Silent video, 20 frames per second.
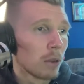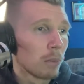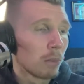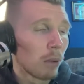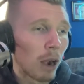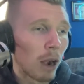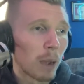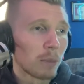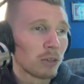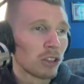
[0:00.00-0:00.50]

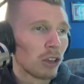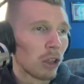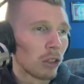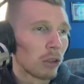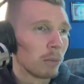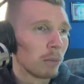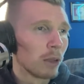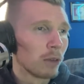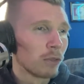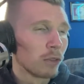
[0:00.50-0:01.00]
Perhaps
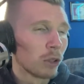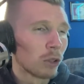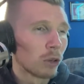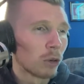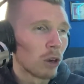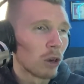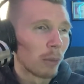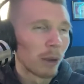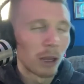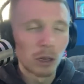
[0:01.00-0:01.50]
another midfielder will
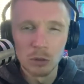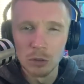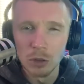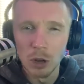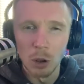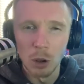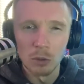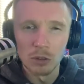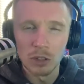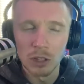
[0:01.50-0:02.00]
come on. Who
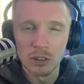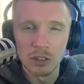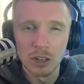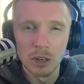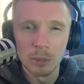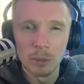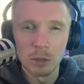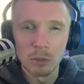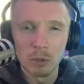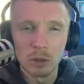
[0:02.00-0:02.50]
knows? It's
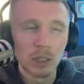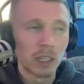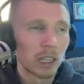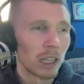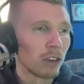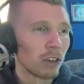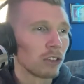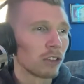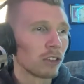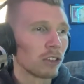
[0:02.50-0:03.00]
going to be really
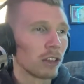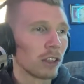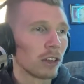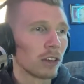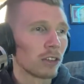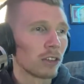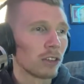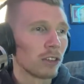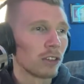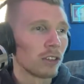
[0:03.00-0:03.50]
interesting
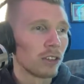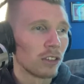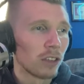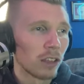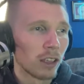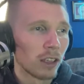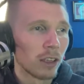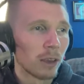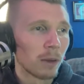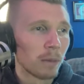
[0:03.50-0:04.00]
to
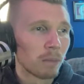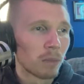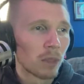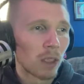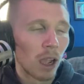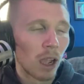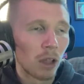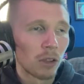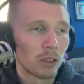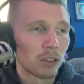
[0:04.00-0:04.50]
see
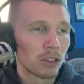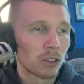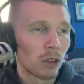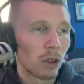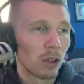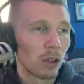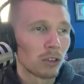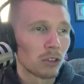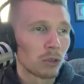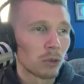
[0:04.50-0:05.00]
how this
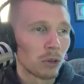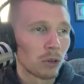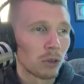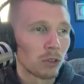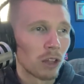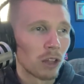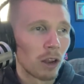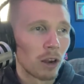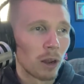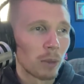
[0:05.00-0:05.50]
all sort of
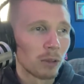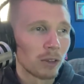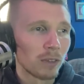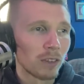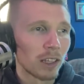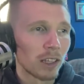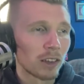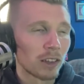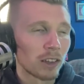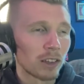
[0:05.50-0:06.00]
goes down. I believe
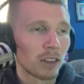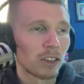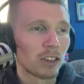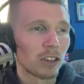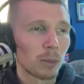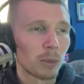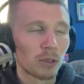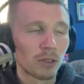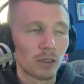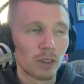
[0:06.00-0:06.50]
they get six
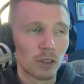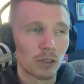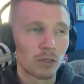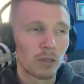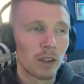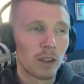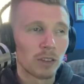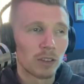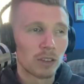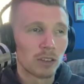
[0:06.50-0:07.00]
subs for these
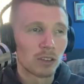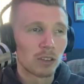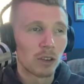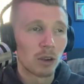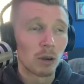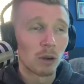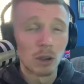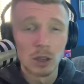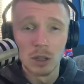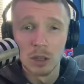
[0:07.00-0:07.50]
friendlies,
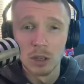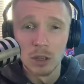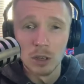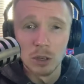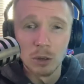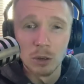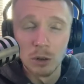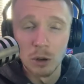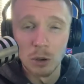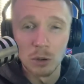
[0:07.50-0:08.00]
so
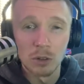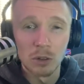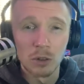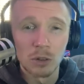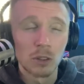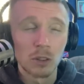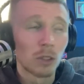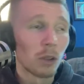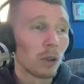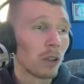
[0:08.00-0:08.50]
who knows?
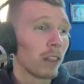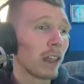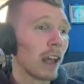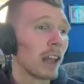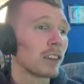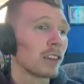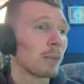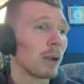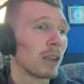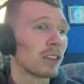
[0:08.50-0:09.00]

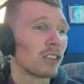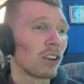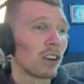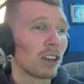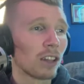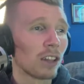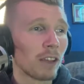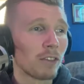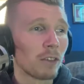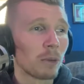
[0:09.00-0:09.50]
That's my
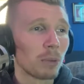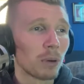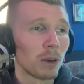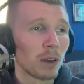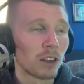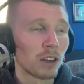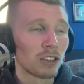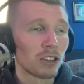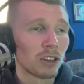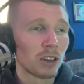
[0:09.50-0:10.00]
starting 11
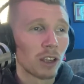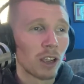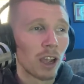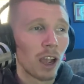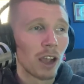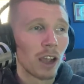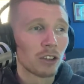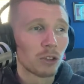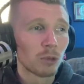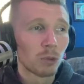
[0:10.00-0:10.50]
prediction,
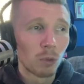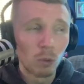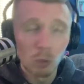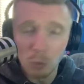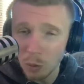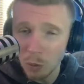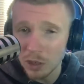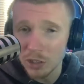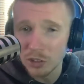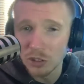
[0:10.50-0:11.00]
guys.
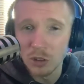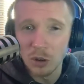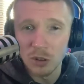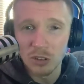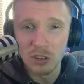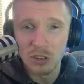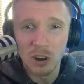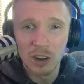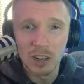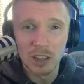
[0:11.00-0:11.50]
What is your
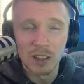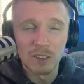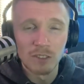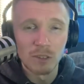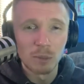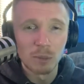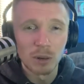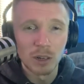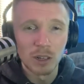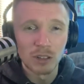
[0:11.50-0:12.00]
starting
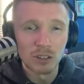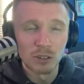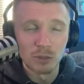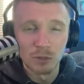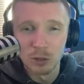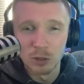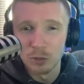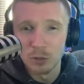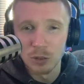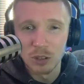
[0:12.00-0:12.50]
11 prediction?
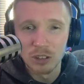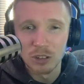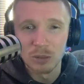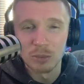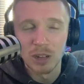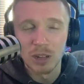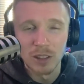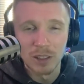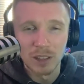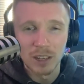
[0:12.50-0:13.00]
Feel free to
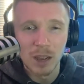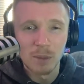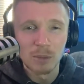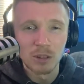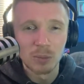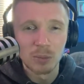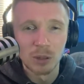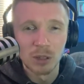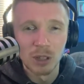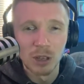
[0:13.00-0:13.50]
jump down in the
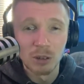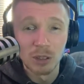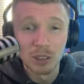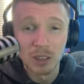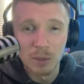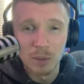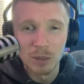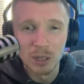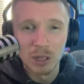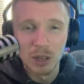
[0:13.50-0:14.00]
comments below and
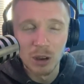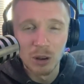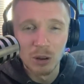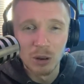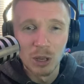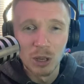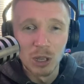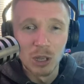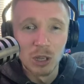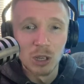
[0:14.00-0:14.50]
let me know
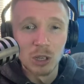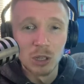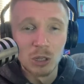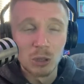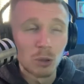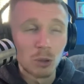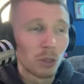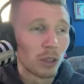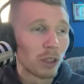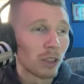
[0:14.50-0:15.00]
who
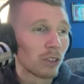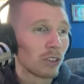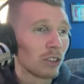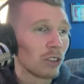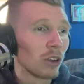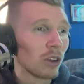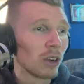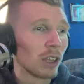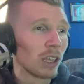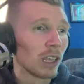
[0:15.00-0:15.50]
you think is
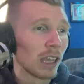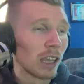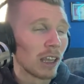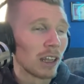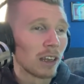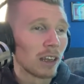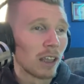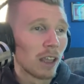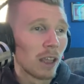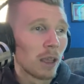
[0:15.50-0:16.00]
going to
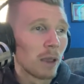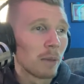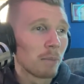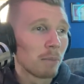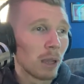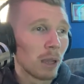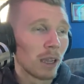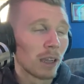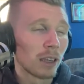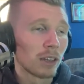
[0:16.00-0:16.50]
get
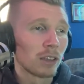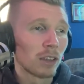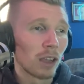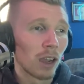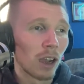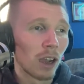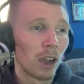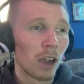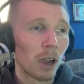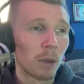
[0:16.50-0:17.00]
picked
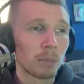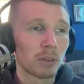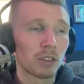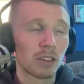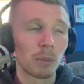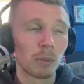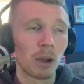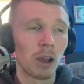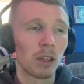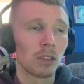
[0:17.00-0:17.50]
up.
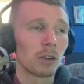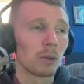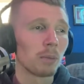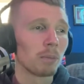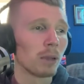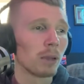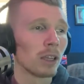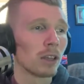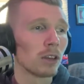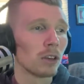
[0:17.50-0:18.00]
Some other
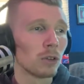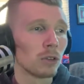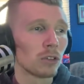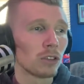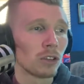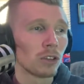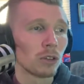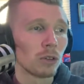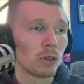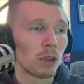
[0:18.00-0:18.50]
big news,
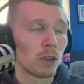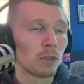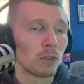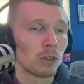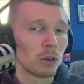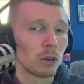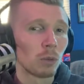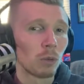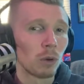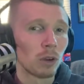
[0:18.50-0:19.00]
too. If
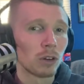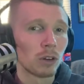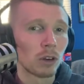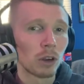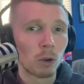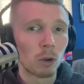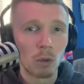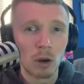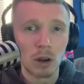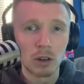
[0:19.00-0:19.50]
you're
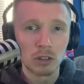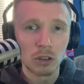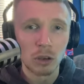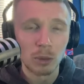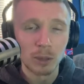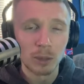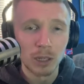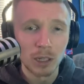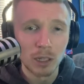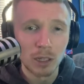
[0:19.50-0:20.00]
wondering where
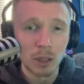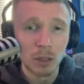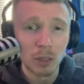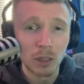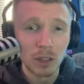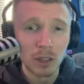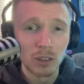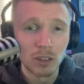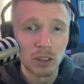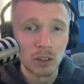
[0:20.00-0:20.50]
Tobin Heath
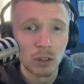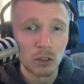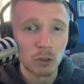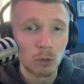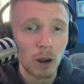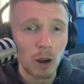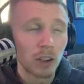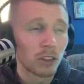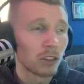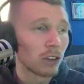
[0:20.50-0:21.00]
is in this
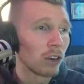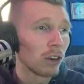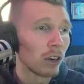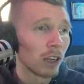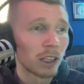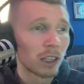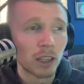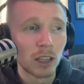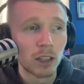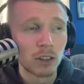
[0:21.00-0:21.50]
roster,
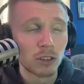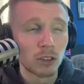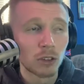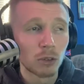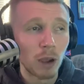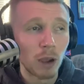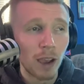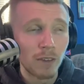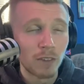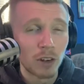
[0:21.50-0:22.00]
in case
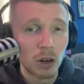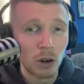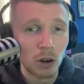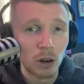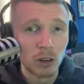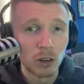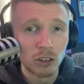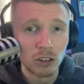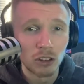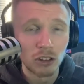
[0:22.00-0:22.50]
you haven't
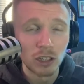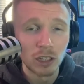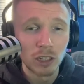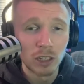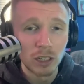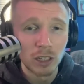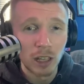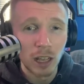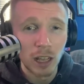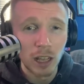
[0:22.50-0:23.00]
heard,
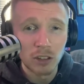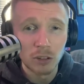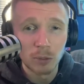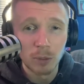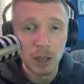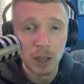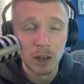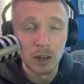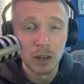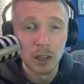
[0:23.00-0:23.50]
she has
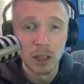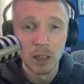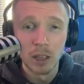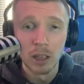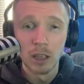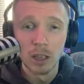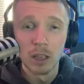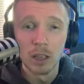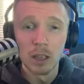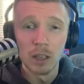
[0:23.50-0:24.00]
been
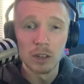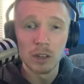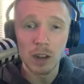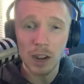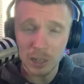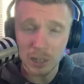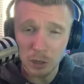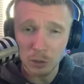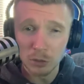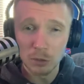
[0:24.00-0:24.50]

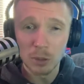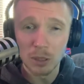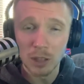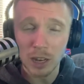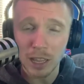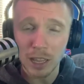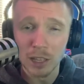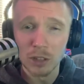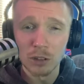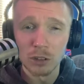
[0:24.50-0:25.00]
diagnosed with an
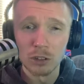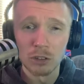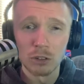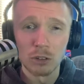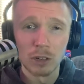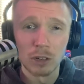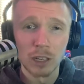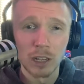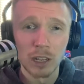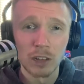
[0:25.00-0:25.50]
ankle
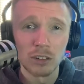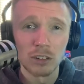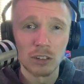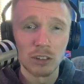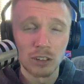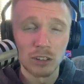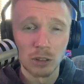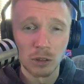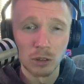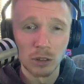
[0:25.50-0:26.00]
injury, and
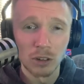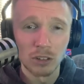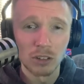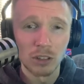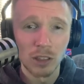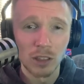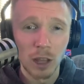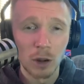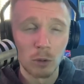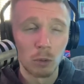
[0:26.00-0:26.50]
she's still
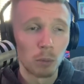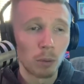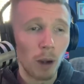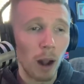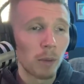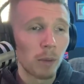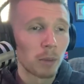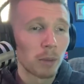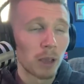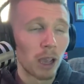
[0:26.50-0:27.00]
nursing that and will
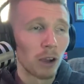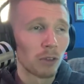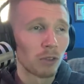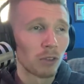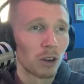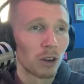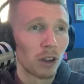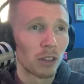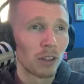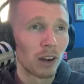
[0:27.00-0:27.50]
probably be out
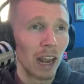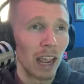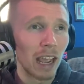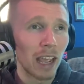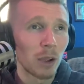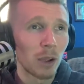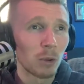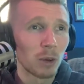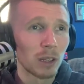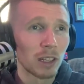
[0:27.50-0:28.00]
for another
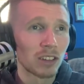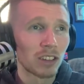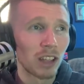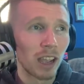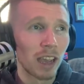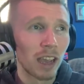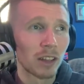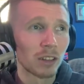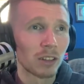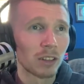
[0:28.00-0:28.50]
8 weeks
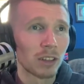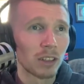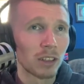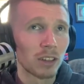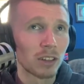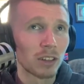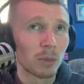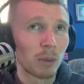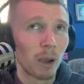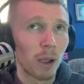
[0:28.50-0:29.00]
at
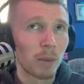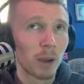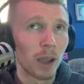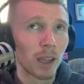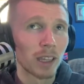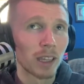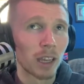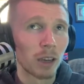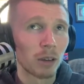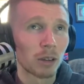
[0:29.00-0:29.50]
least by
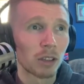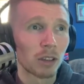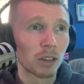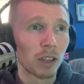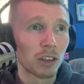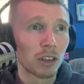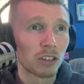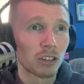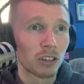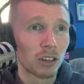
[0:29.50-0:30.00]
my
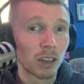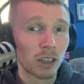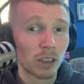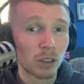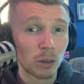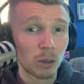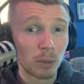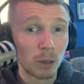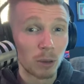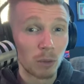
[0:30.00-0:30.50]
calculation. I
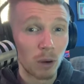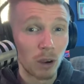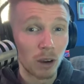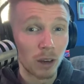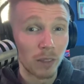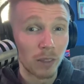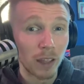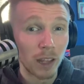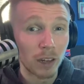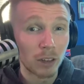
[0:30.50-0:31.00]
could be wrong
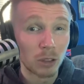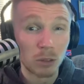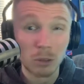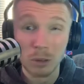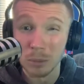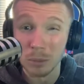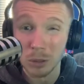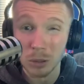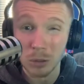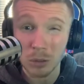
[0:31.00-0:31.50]
on that, too.
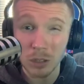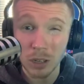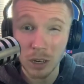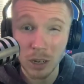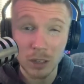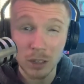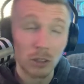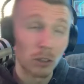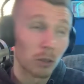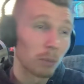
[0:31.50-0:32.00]
I'm no
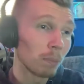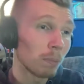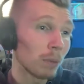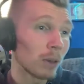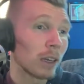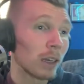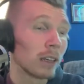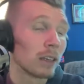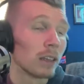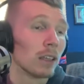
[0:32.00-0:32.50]
doctor,
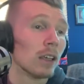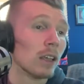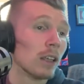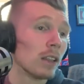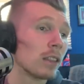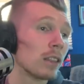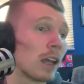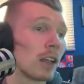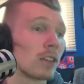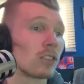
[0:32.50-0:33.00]
but
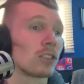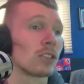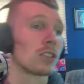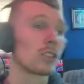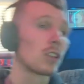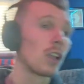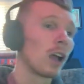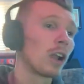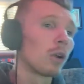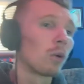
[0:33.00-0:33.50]
that's
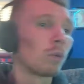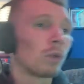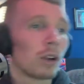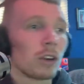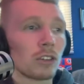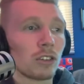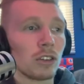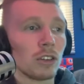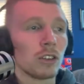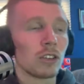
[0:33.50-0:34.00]
just kind of where
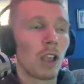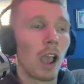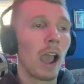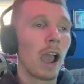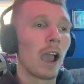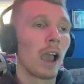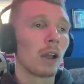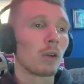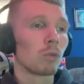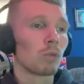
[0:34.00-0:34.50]
she's
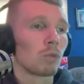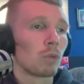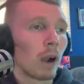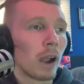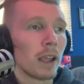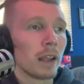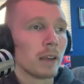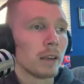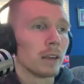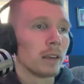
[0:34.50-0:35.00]
at
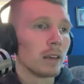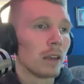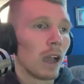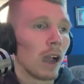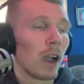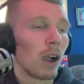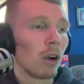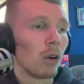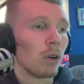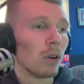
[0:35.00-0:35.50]
right
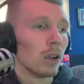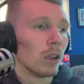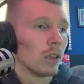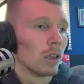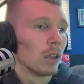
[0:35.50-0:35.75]
now.